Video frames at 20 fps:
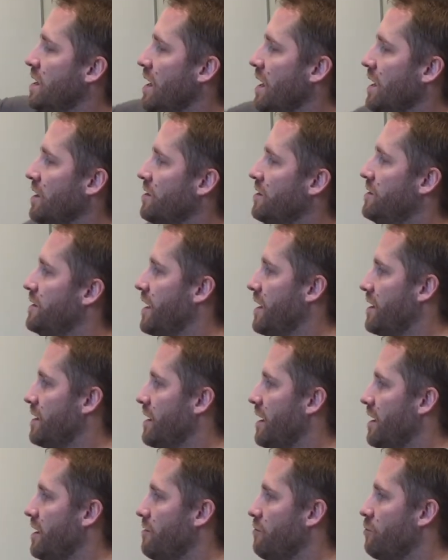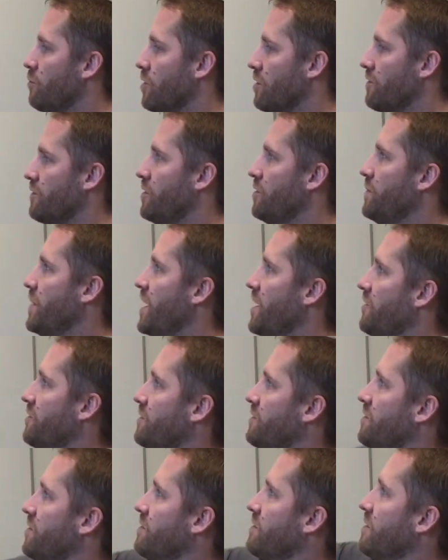and a dedicated Workflow
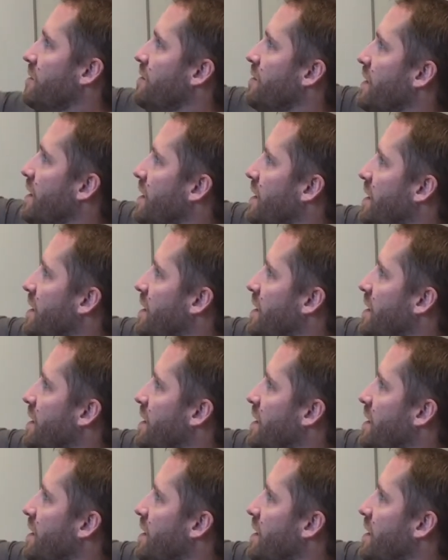Management Server.